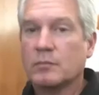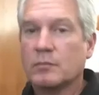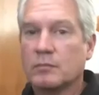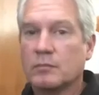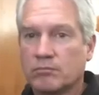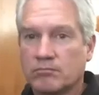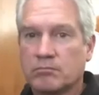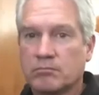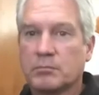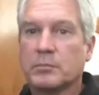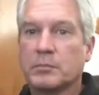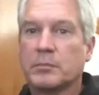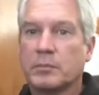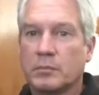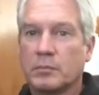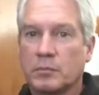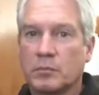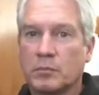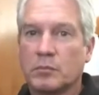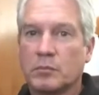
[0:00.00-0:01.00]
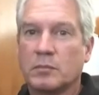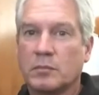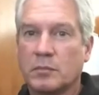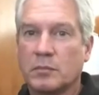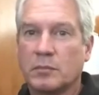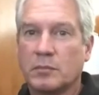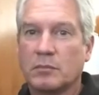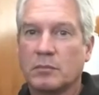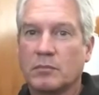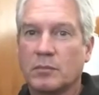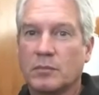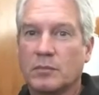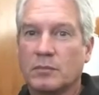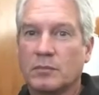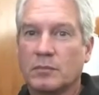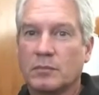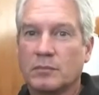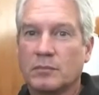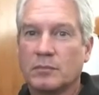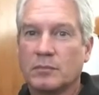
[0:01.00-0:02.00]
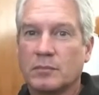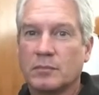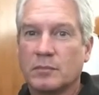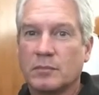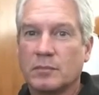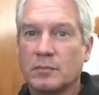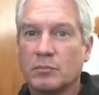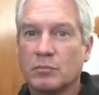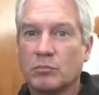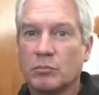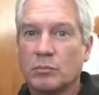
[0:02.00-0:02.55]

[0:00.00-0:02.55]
No words are spoken by the person on screen.